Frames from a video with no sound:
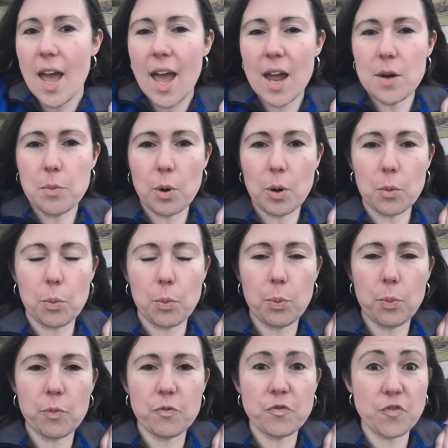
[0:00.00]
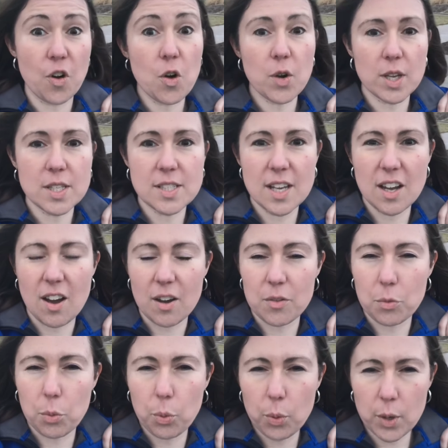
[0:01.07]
And we're focusing on